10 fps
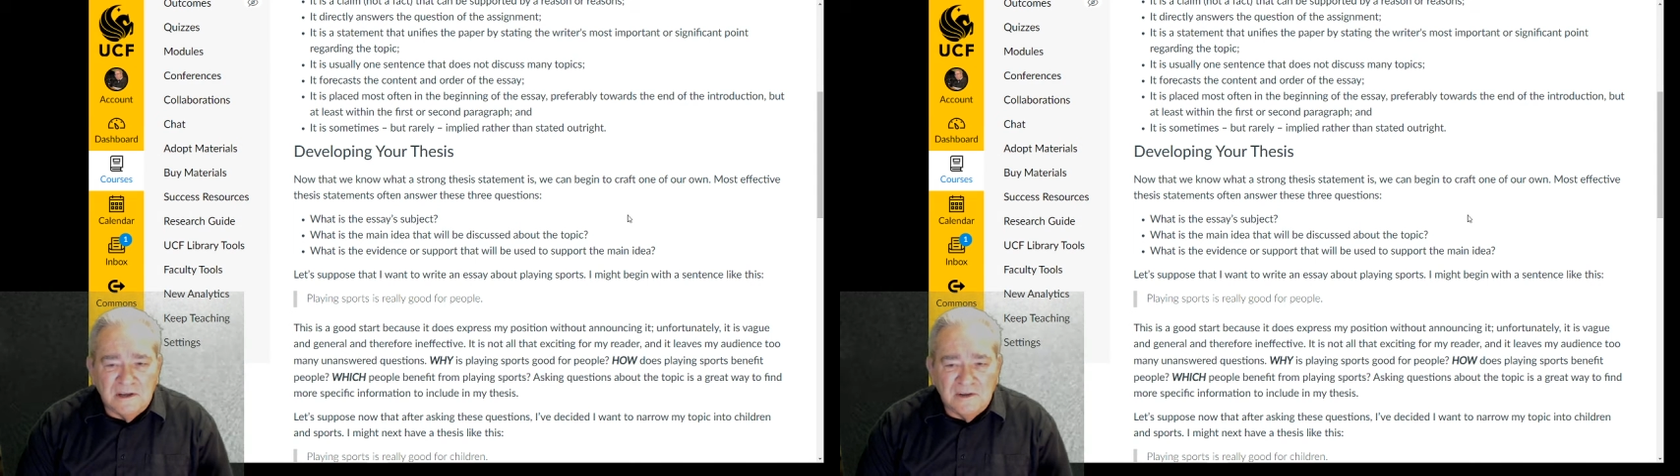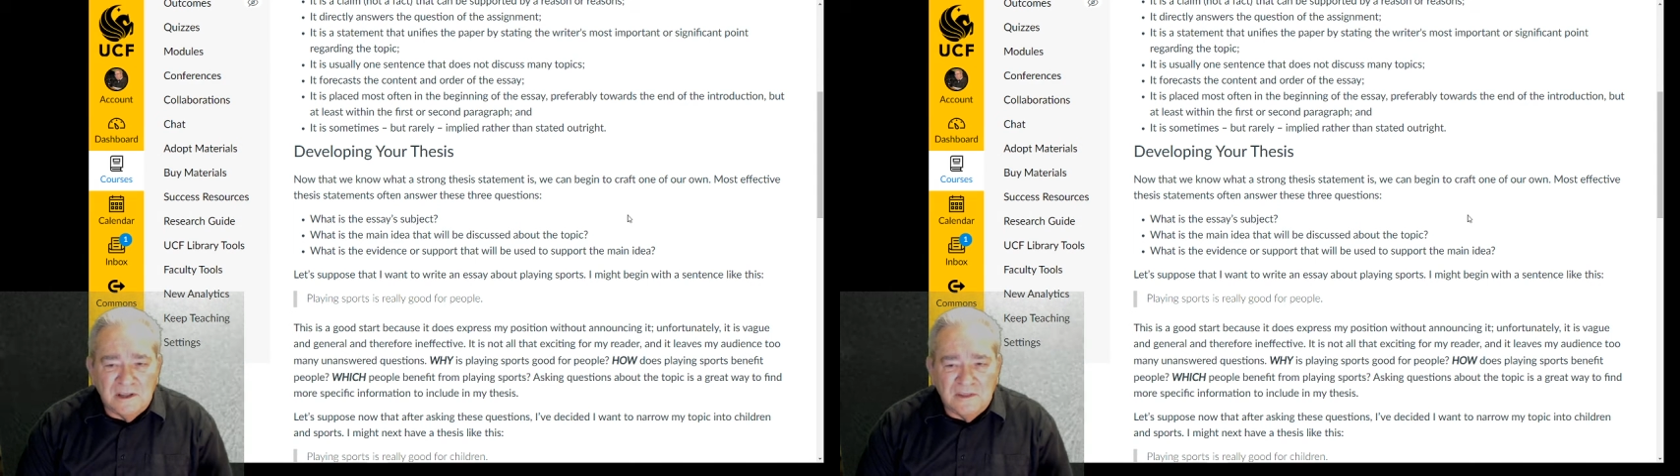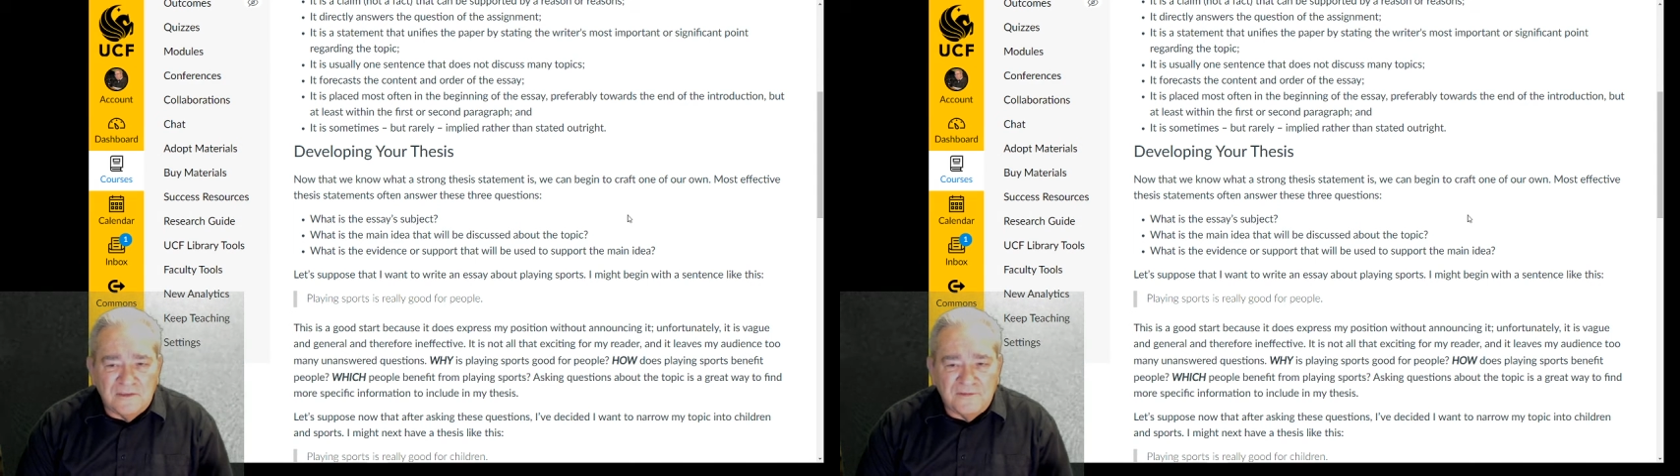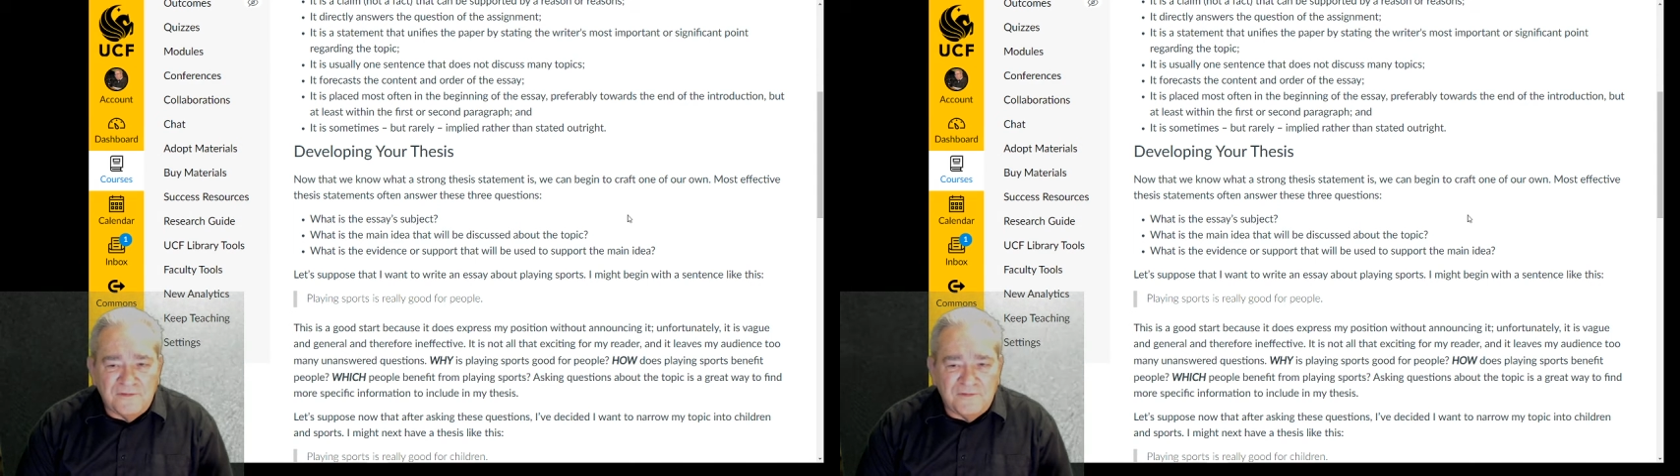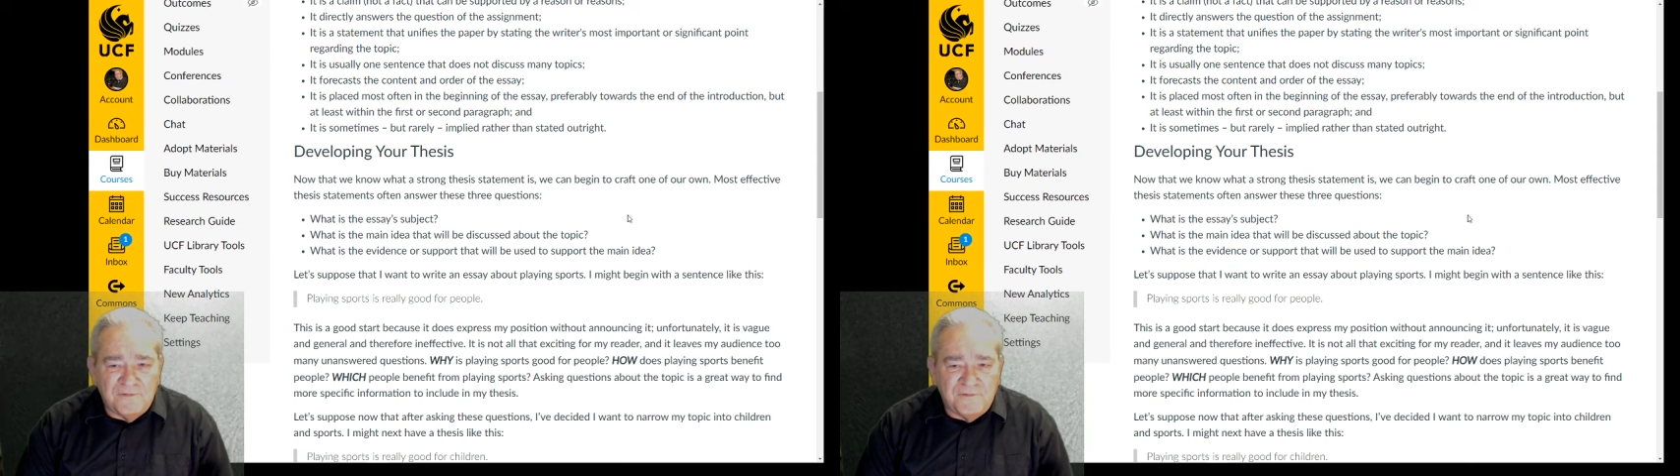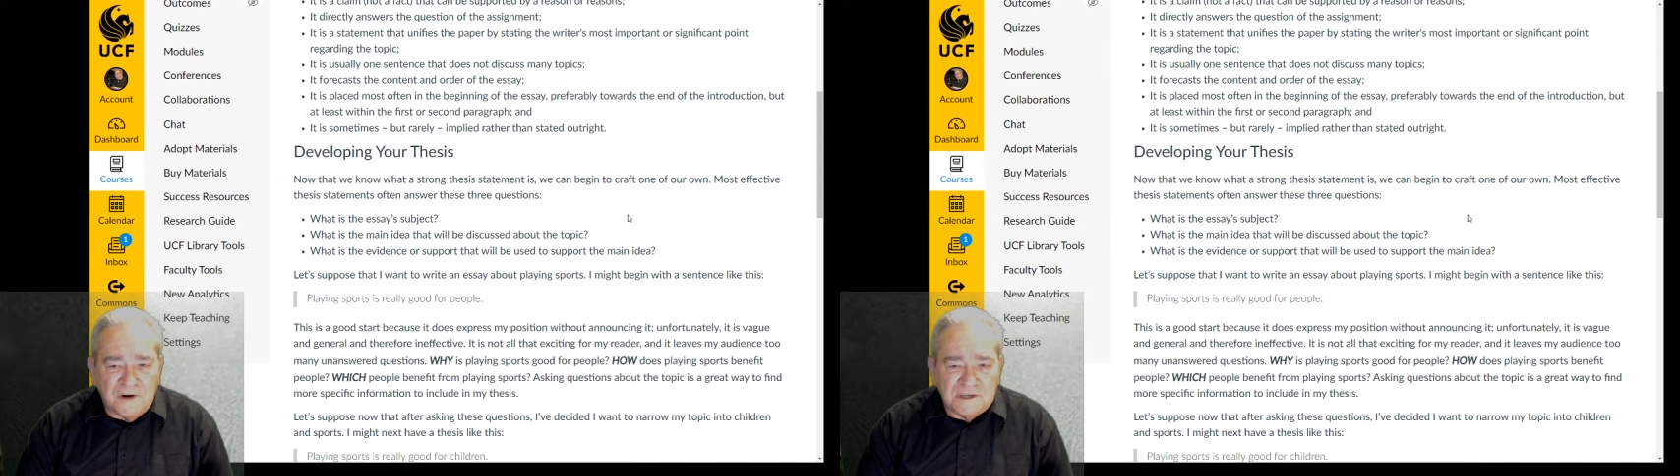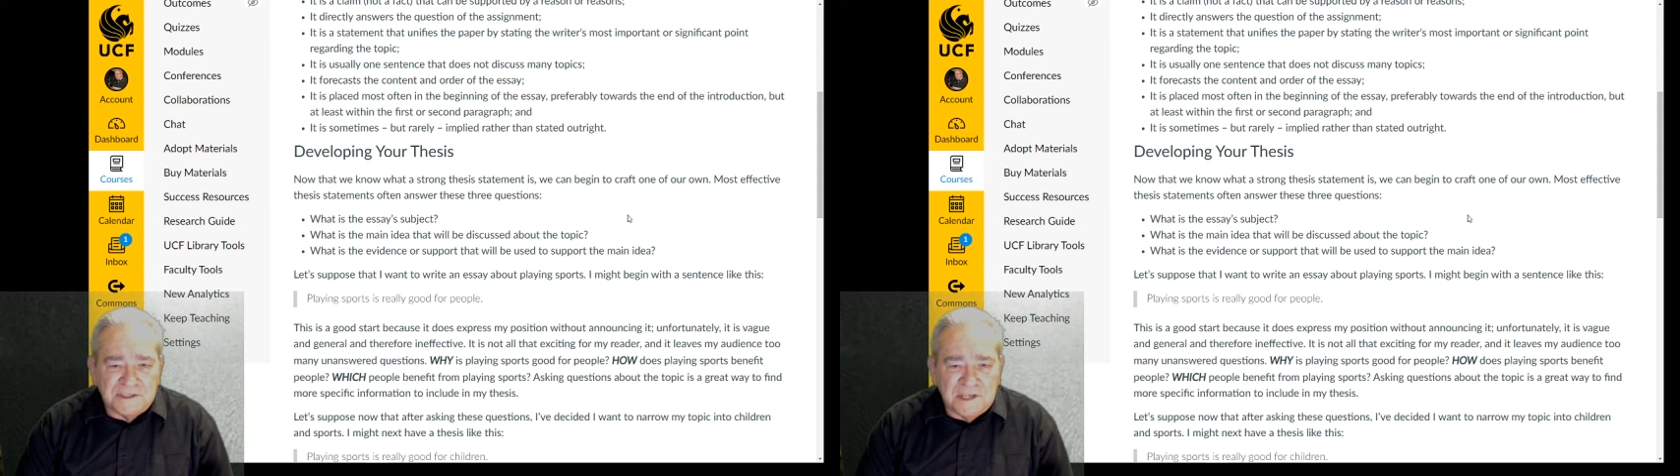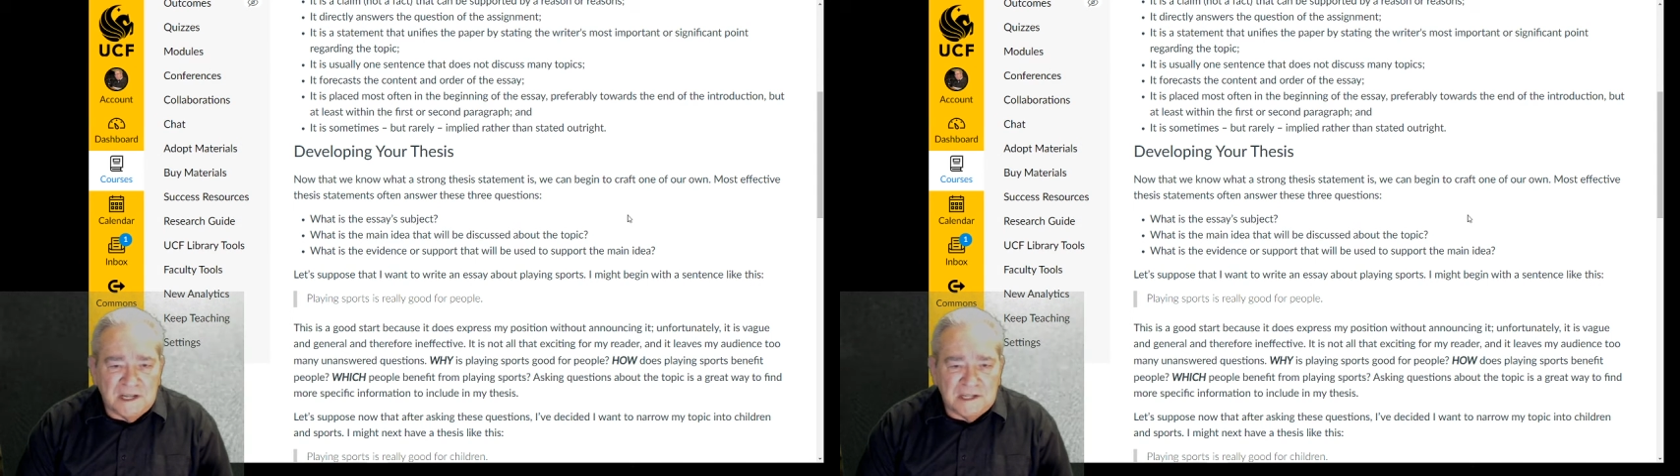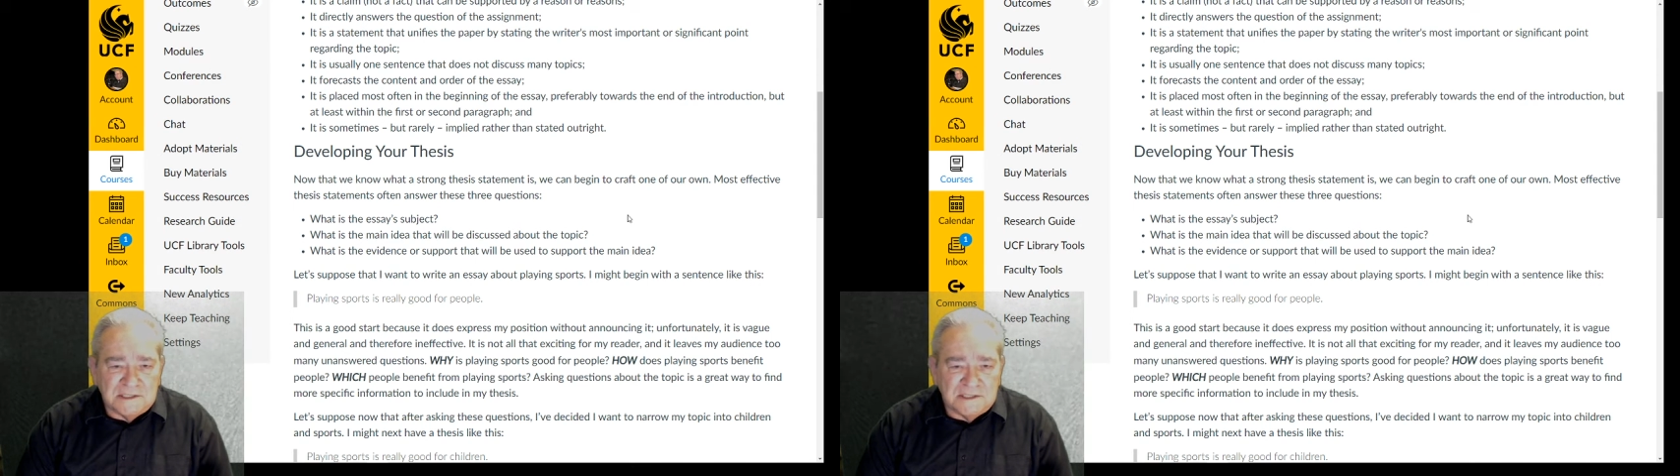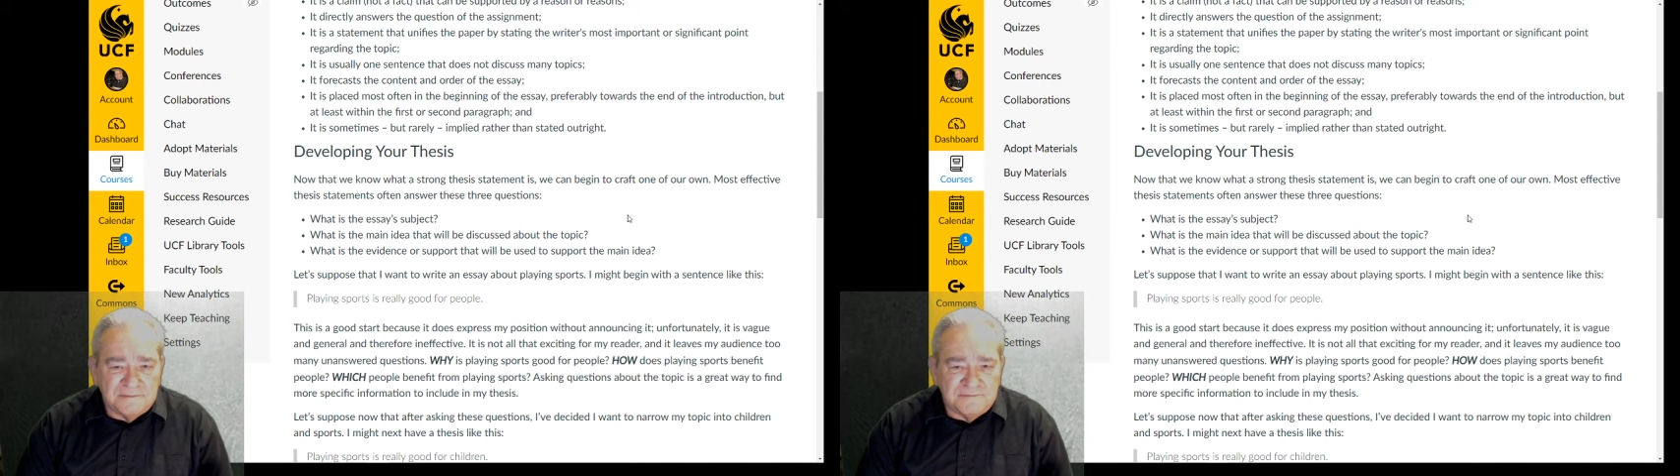The first
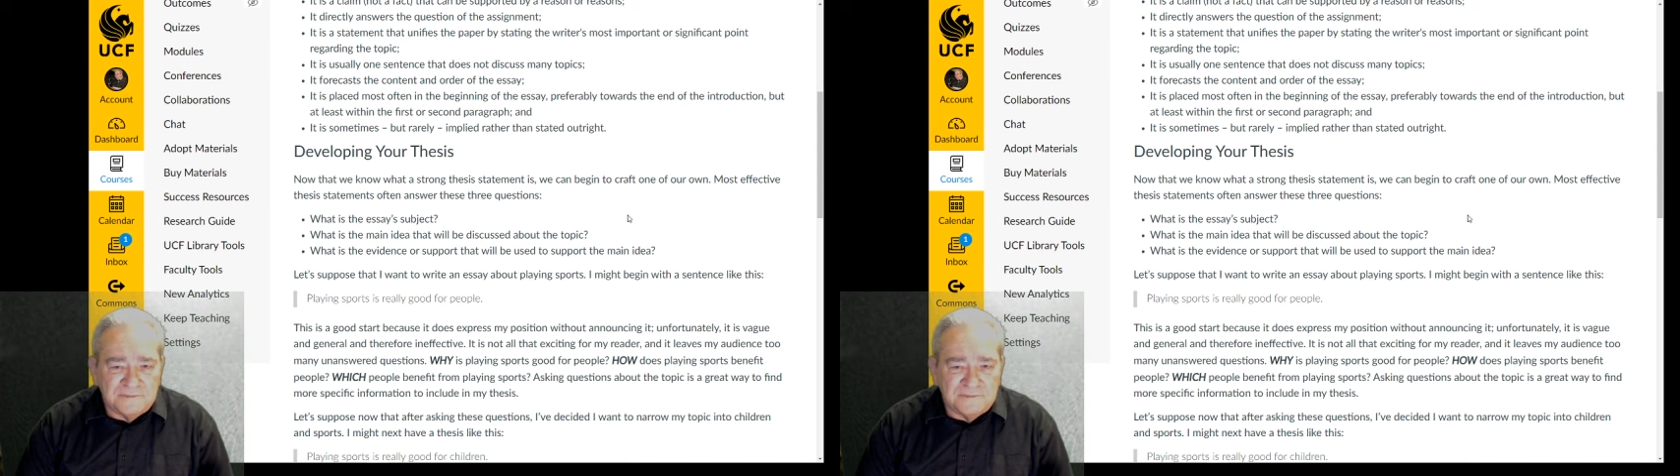sentence,